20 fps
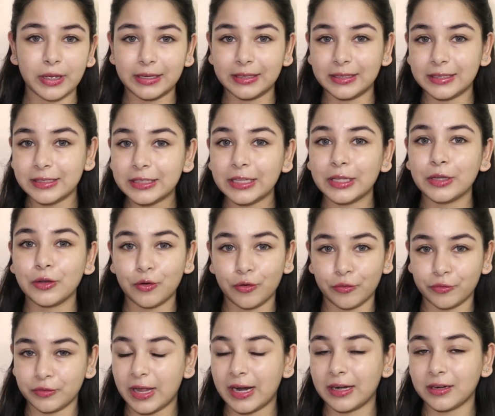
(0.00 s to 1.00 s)
anything
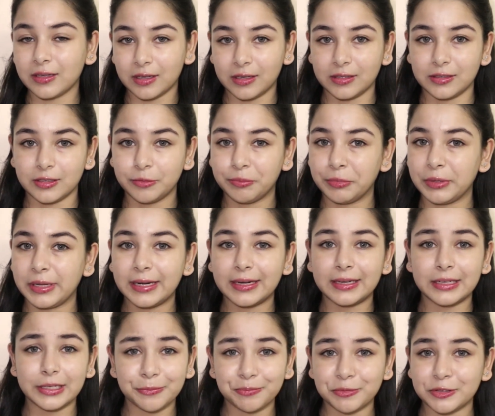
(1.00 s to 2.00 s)
of that color, be
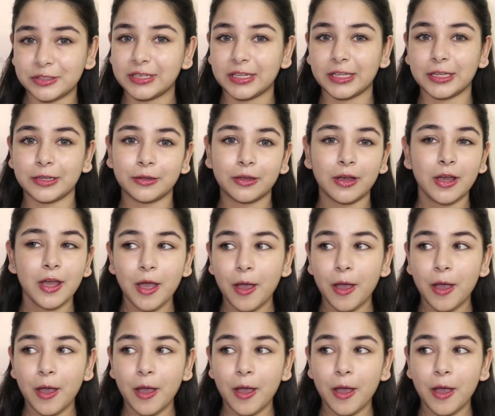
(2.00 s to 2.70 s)
it lipstick,